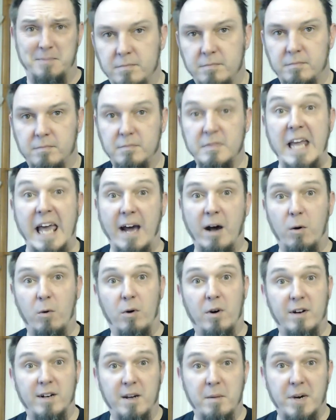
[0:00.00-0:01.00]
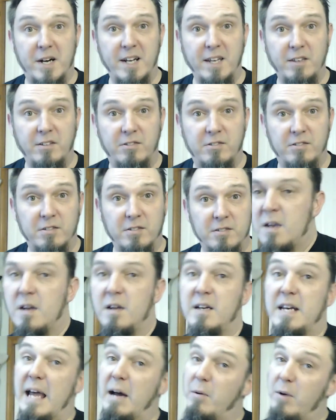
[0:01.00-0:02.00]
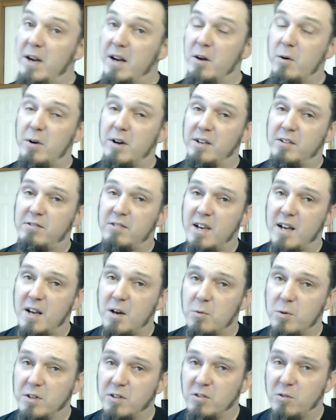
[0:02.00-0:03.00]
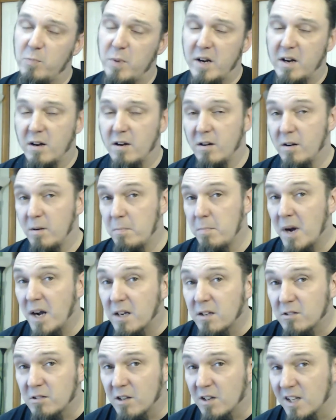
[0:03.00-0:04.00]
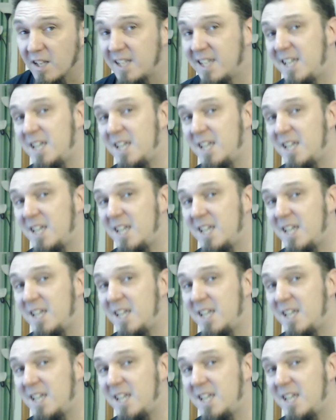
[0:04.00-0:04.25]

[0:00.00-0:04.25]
Now on to mice. Now I know I said I wouldn't spend $100 on a